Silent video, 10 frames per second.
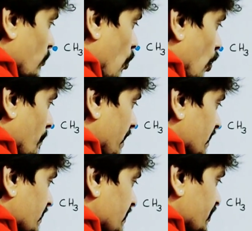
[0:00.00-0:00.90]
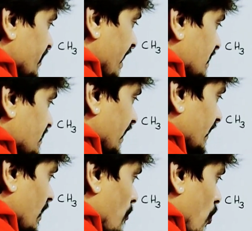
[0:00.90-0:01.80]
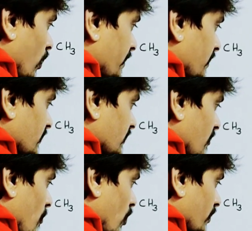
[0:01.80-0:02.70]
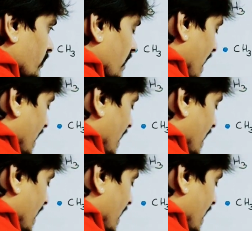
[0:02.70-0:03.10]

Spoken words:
won't be change in the molecule. The molecule